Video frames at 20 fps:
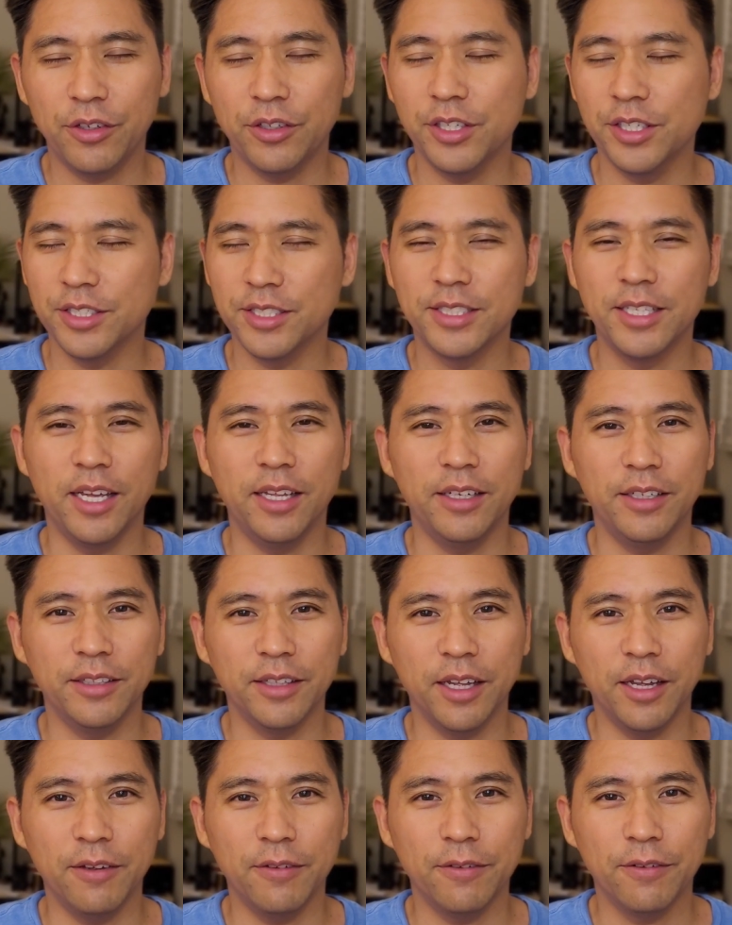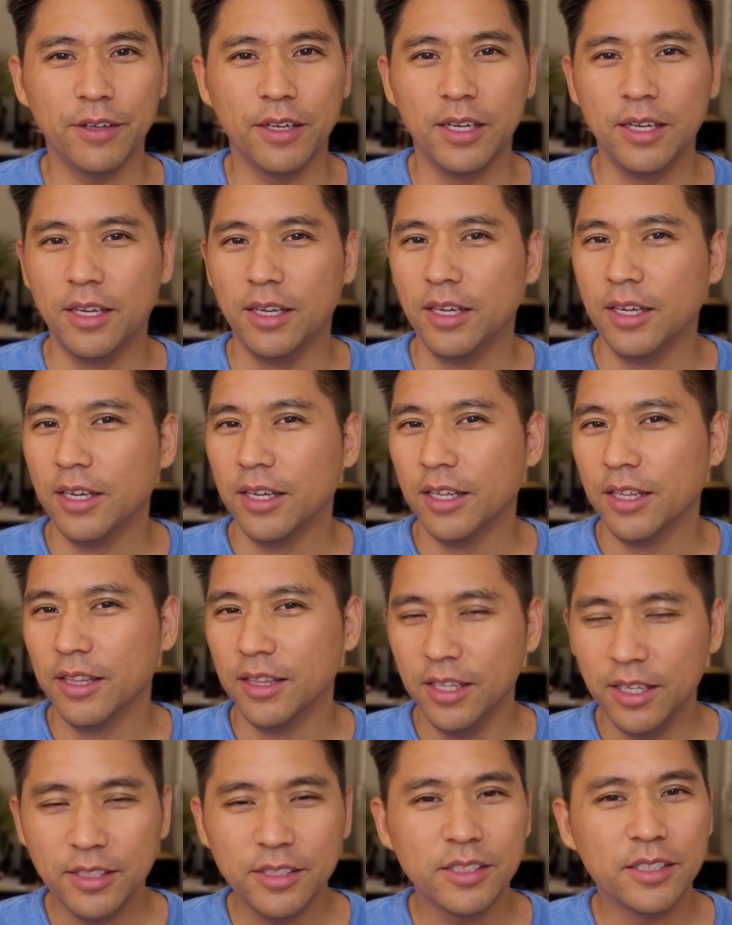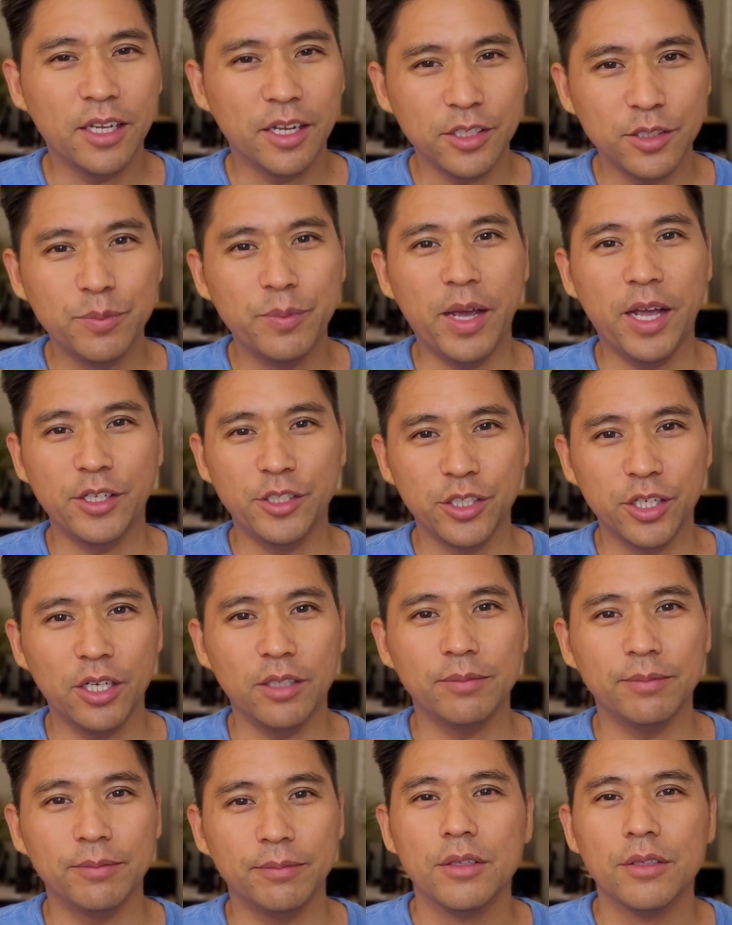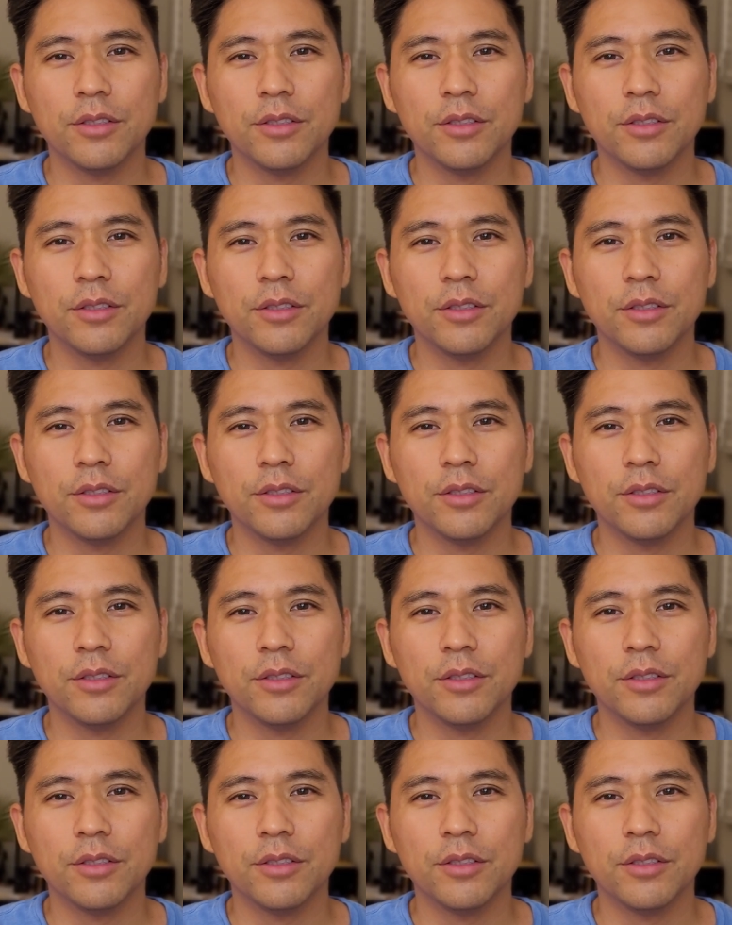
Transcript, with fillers: his dating life, this does match up.